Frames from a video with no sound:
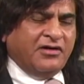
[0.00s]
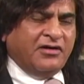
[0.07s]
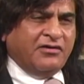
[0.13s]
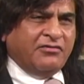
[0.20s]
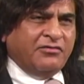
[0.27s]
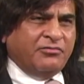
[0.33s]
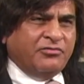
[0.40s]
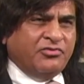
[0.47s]

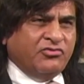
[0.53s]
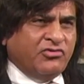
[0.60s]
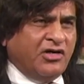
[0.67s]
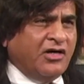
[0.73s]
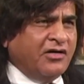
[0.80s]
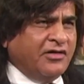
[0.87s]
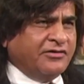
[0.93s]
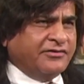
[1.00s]
our
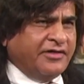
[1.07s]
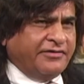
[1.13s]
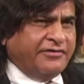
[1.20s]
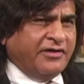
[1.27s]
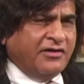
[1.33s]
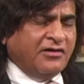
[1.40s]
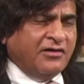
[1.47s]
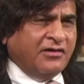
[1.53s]
Puranas, I
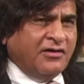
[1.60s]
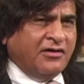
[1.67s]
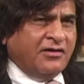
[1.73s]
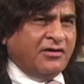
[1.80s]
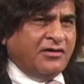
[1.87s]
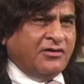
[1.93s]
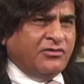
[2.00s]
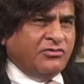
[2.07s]
think,
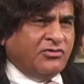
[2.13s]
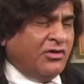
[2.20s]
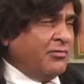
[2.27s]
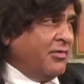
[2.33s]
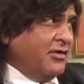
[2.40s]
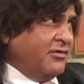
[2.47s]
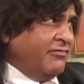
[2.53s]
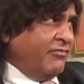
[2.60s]
you talk
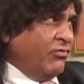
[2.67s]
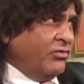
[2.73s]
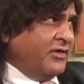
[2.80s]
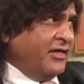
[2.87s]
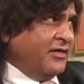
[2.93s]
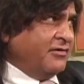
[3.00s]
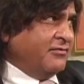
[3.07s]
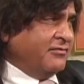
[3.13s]
about the
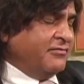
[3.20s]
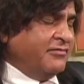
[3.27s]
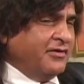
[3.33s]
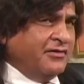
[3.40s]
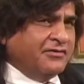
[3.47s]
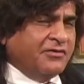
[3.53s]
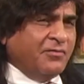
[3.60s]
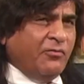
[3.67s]
14
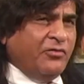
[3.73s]
fields.